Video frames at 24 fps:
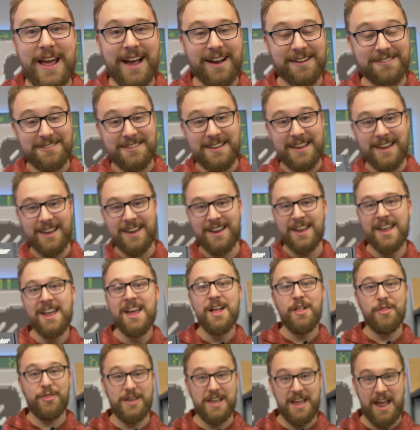XT,
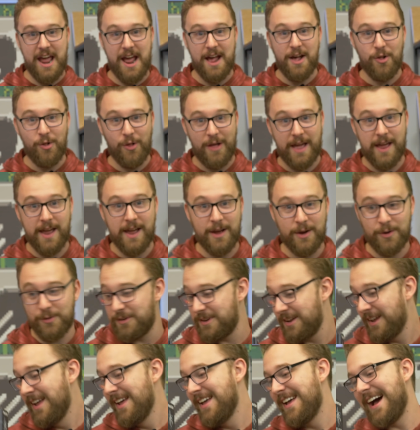the
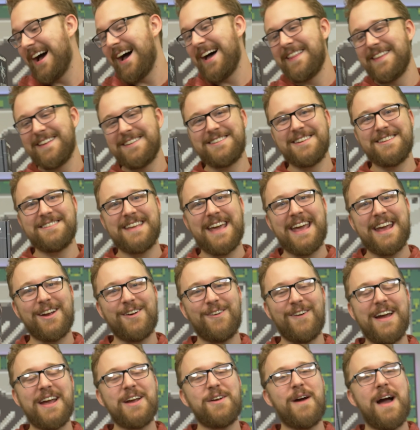Hellhound. Uh, this is a
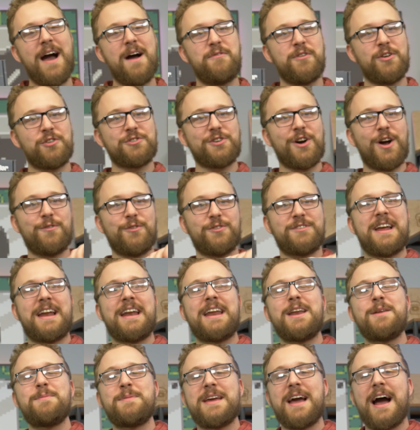great graphics card for
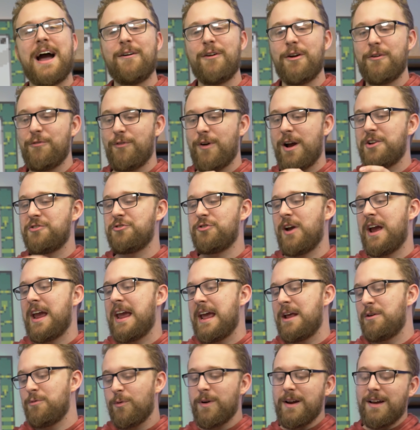1080p high refresh
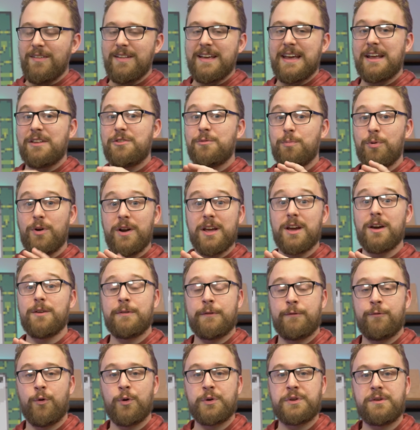rate, and really, it's pretty good
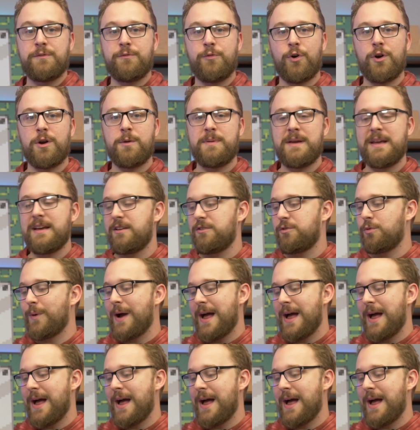for 1440p as